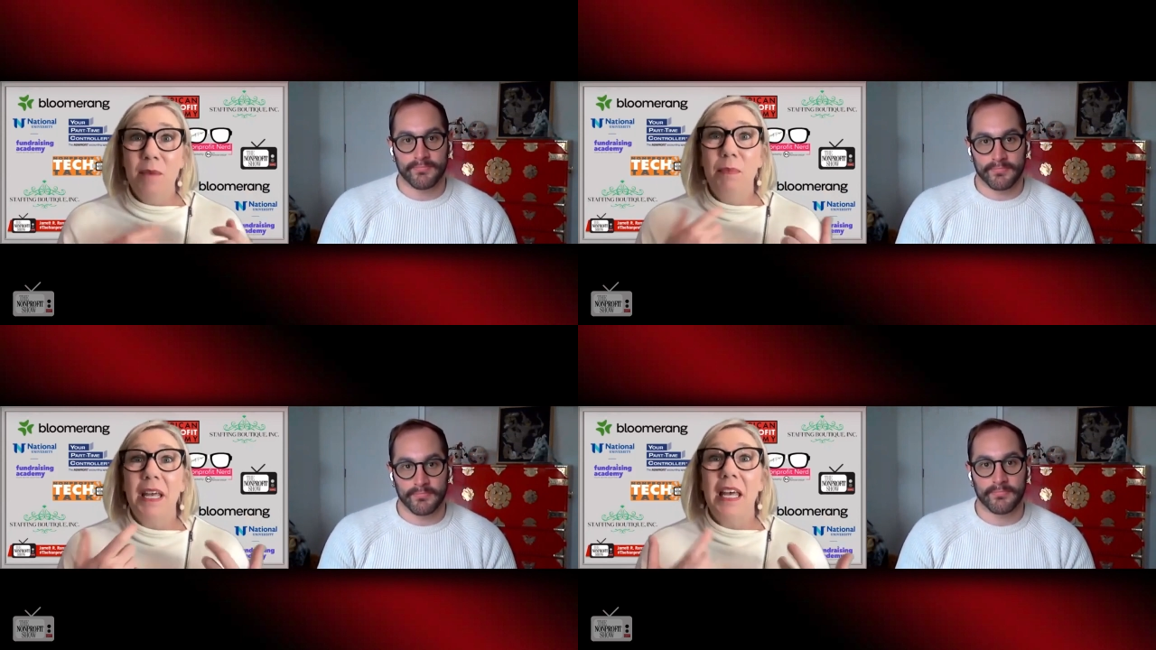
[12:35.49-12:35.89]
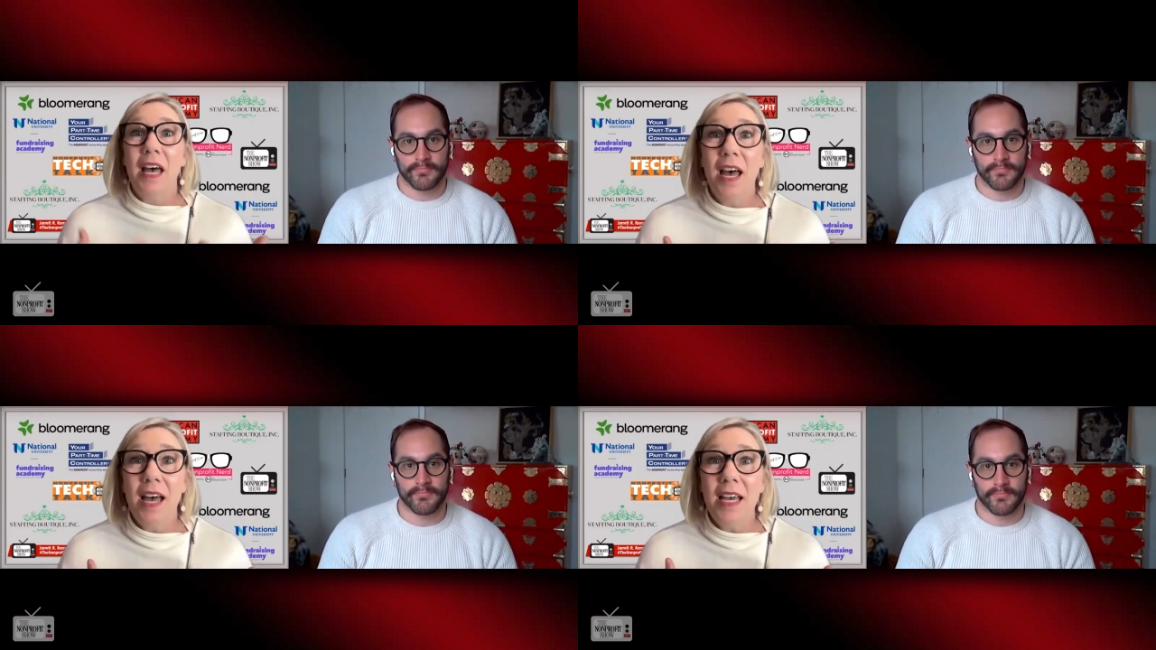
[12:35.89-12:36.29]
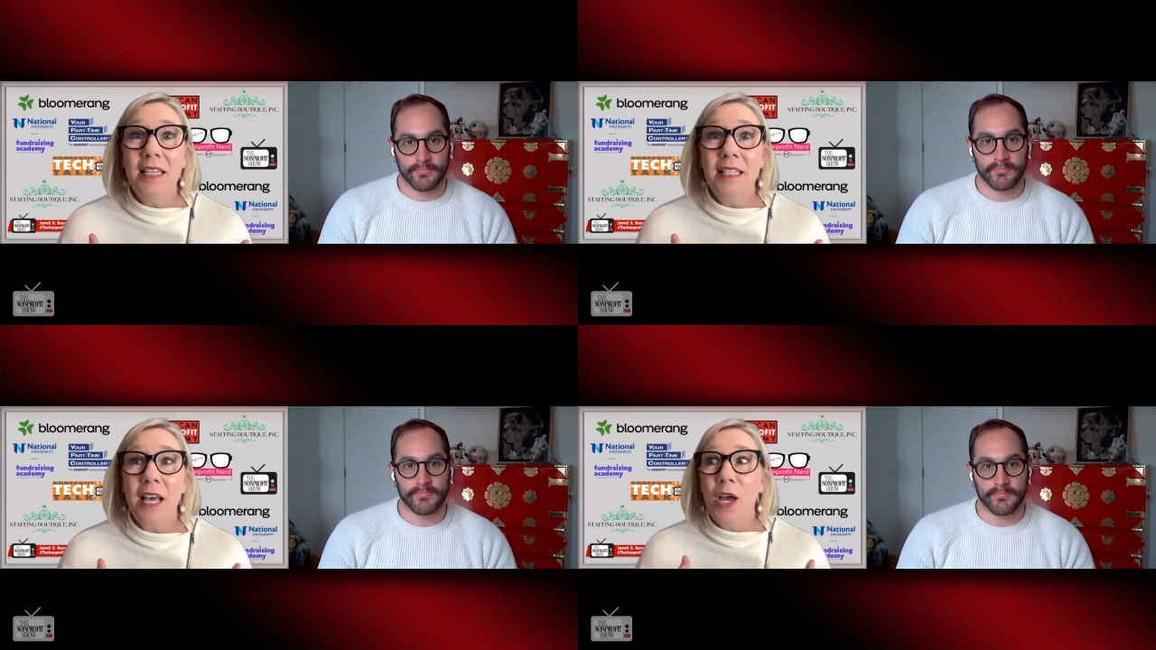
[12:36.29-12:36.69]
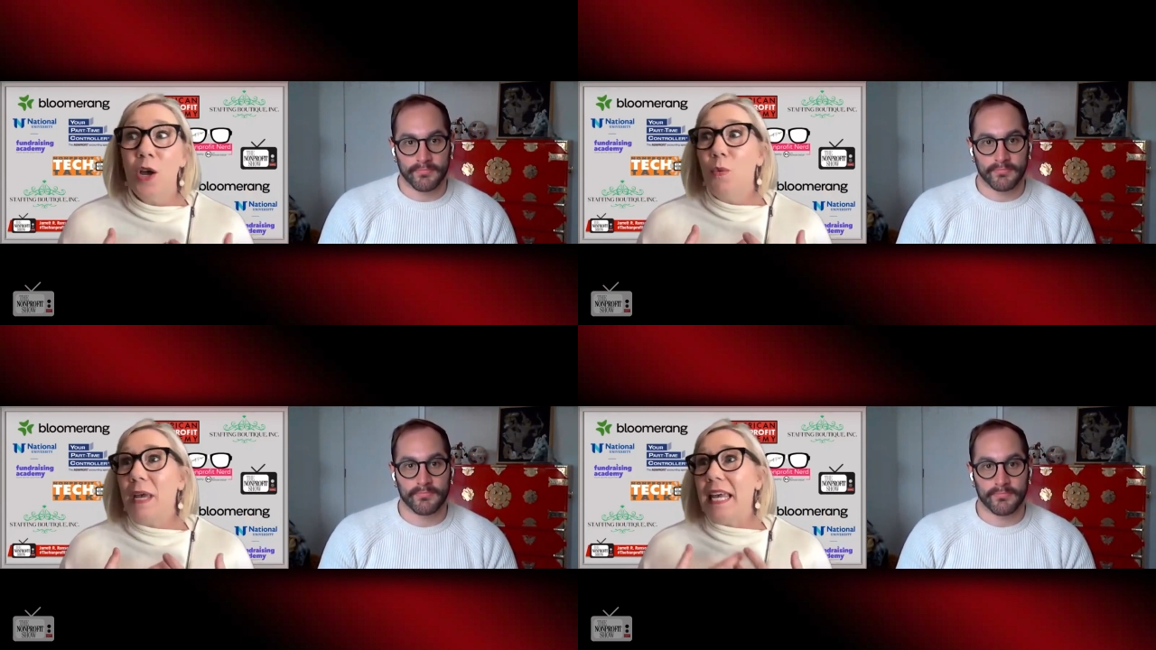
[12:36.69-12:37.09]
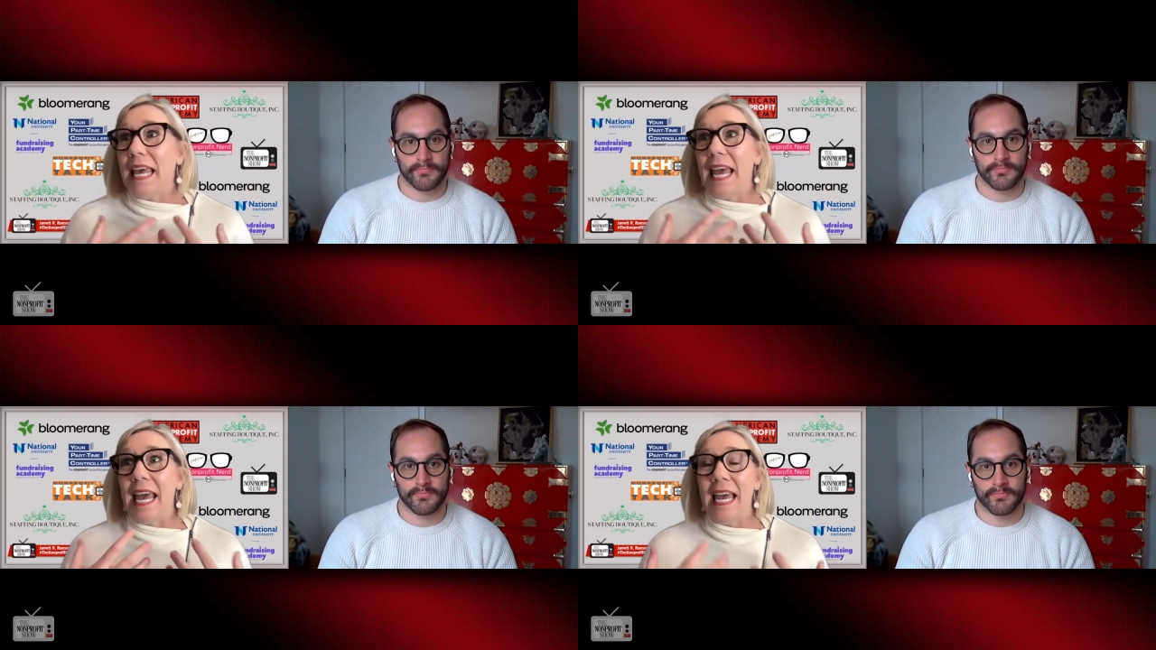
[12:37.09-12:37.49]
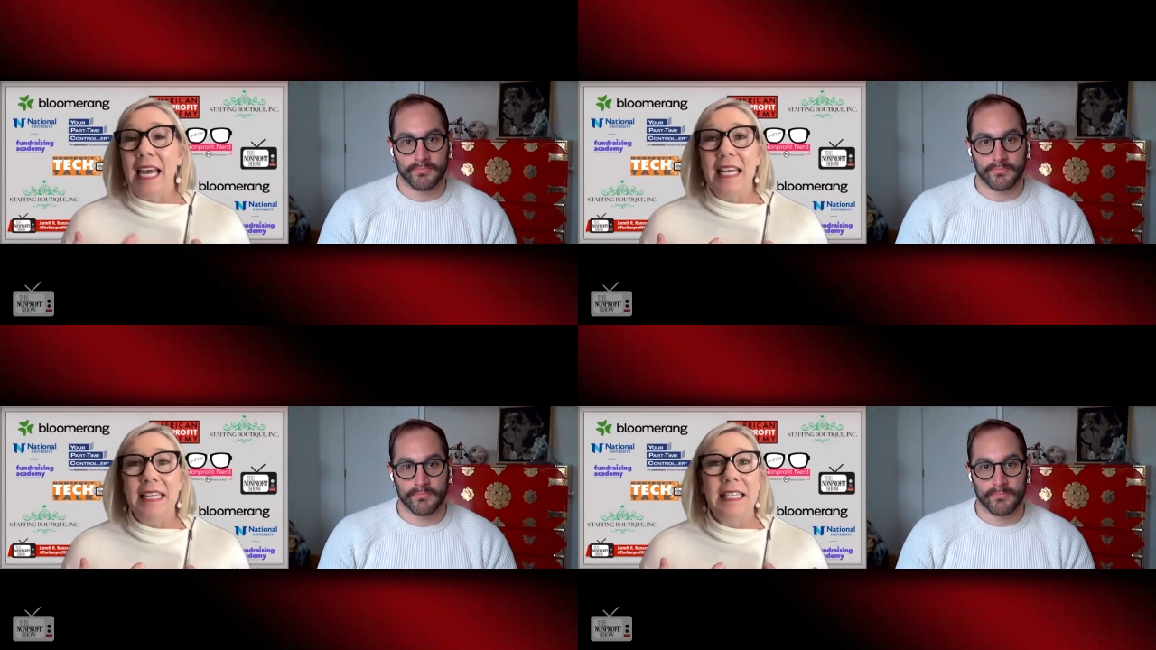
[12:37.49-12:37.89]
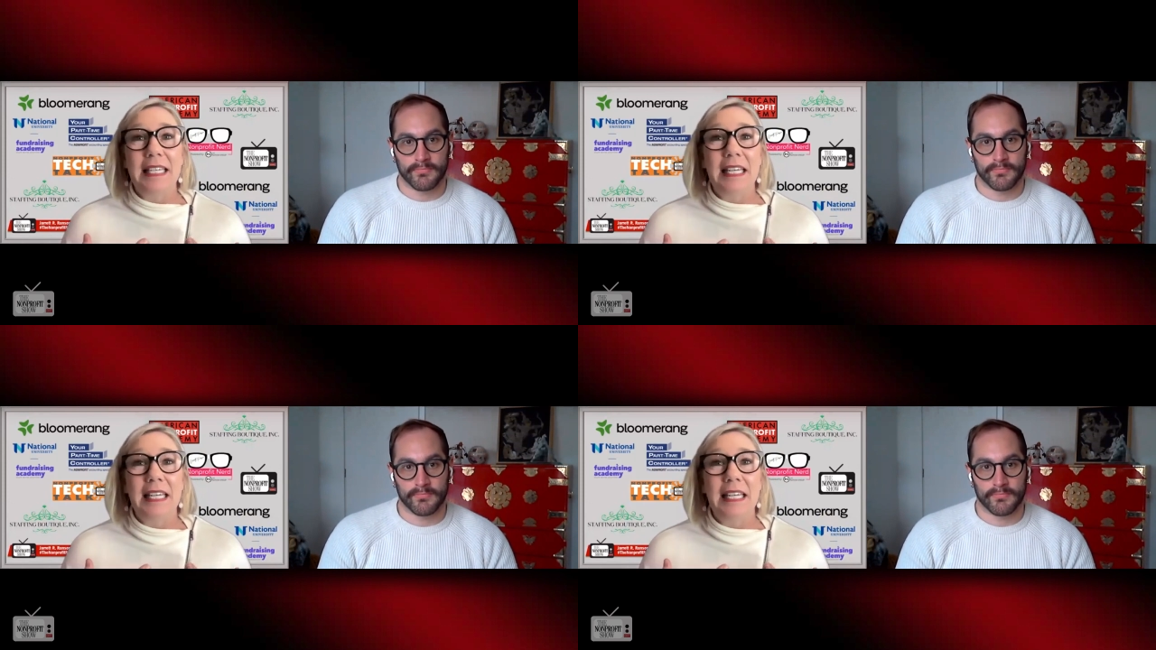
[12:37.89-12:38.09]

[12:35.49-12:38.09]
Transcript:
Speaker 1: Because we can't,